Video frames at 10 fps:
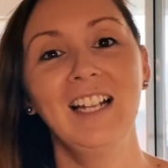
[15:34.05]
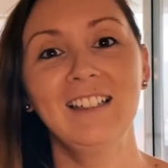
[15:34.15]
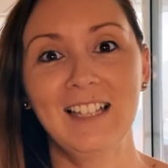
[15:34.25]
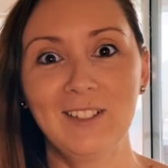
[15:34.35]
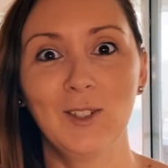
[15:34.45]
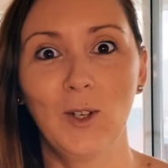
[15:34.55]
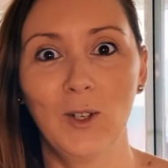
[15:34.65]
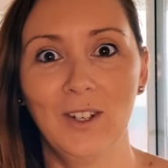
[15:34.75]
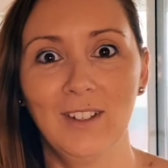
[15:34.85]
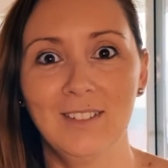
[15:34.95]
let
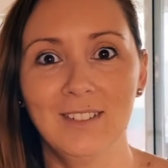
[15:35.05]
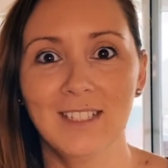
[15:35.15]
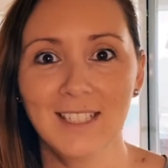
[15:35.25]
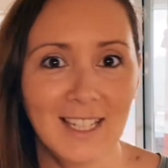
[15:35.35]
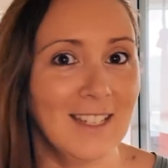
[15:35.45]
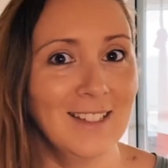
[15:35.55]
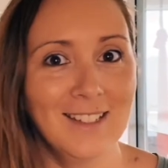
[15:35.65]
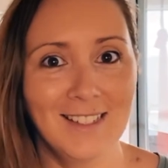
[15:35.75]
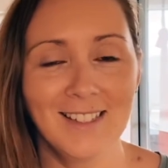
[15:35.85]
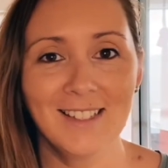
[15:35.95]
alone
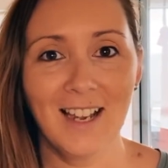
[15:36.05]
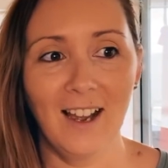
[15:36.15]
kids.